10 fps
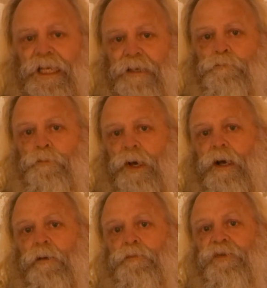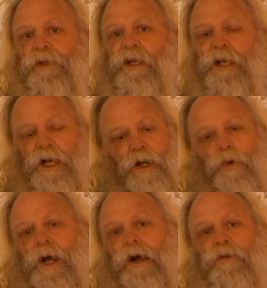in pubs
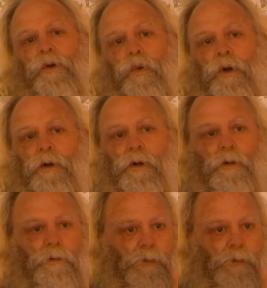around the world.